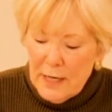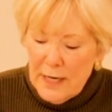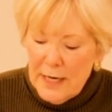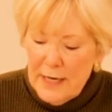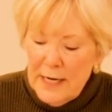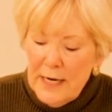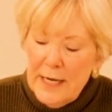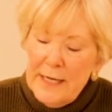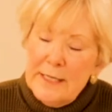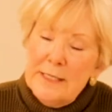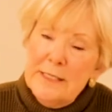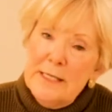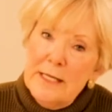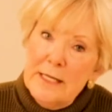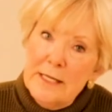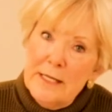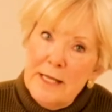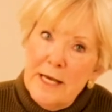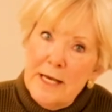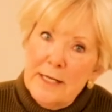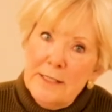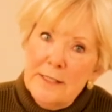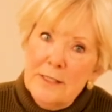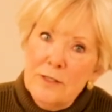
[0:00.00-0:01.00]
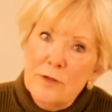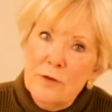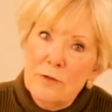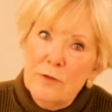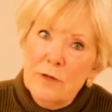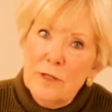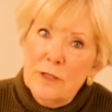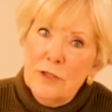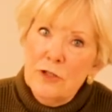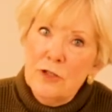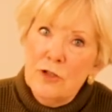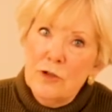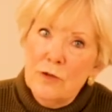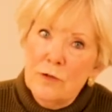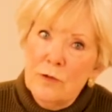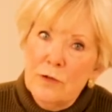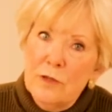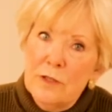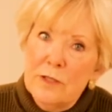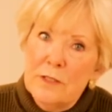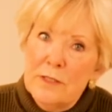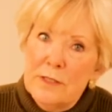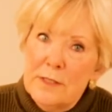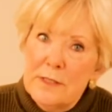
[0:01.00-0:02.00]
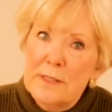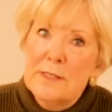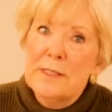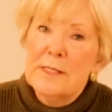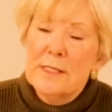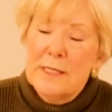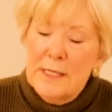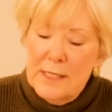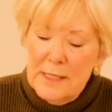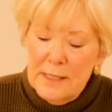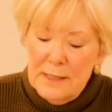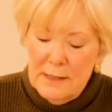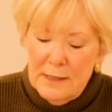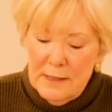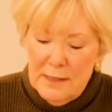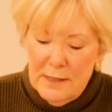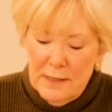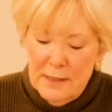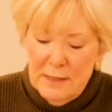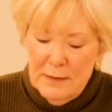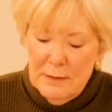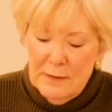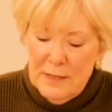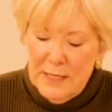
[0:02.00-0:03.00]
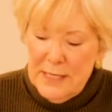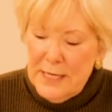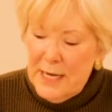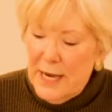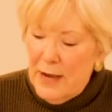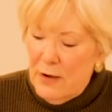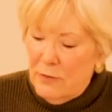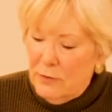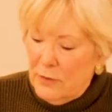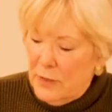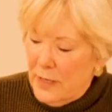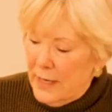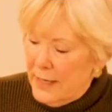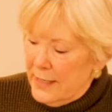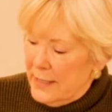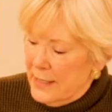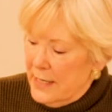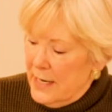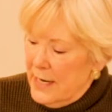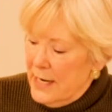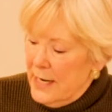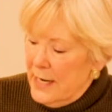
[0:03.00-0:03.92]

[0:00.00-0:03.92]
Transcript: and I did that so that you could see the outline.